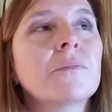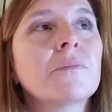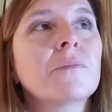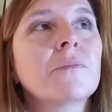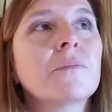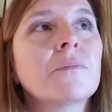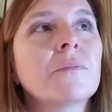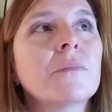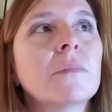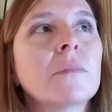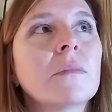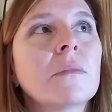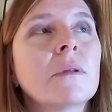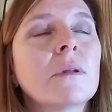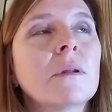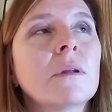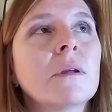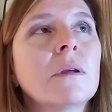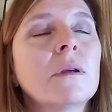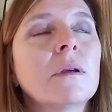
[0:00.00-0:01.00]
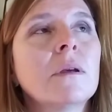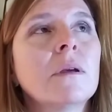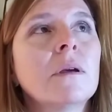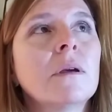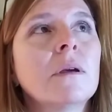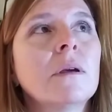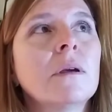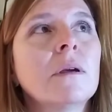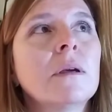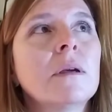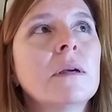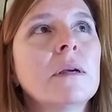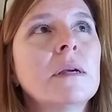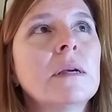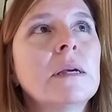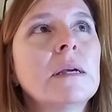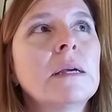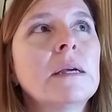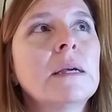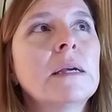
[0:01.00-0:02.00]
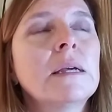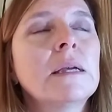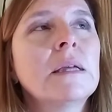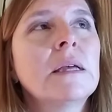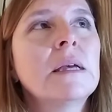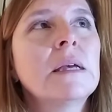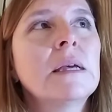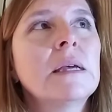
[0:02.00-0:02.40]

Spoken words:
Nothing is said.